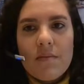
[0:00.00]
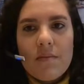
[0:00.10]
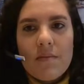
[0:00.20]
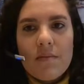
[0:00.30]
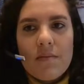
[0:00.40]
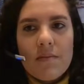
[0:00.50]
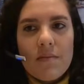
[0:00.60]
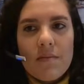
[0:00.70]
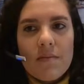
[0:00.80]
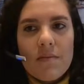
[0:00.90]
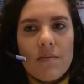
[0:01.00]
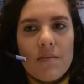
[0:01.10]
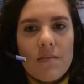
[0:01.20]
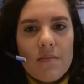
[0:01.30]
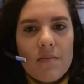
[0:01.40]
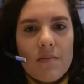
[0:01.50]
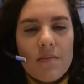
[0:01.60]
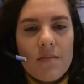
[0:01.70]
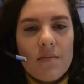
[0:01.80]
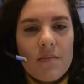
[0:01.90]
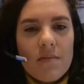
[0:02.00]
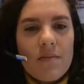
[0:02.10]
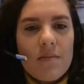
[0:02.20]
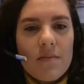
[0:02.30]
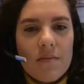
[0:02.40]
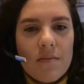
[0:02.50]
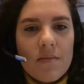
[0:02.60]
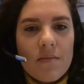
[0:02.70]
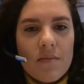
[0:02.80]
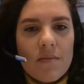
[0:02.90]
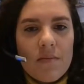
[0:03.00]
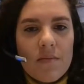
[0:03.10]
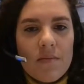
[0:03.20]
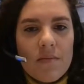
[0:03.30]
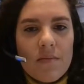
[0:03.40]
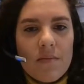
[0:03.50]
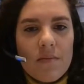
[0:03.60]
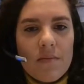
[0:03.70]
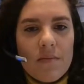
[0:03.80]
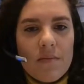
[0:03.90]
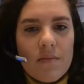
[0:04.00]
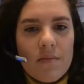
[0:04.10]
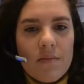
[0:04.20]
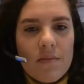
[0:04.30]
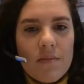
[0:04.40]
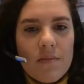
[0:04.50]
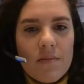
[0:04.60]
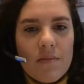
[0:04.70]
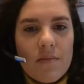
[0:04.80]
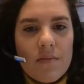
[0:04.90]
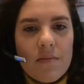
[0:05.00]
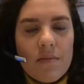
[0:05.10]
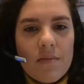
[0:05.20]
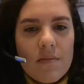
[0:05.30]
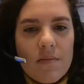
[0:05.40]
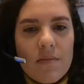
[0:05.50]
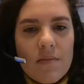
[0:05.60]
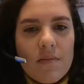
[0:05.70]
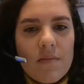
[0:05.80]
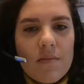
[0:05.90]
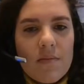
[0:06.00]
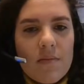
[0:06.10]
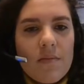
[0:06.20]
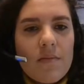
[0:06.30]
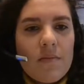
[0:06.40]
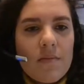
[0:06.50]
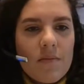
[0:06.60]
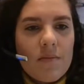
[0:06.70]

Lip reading: This person isn't speaking.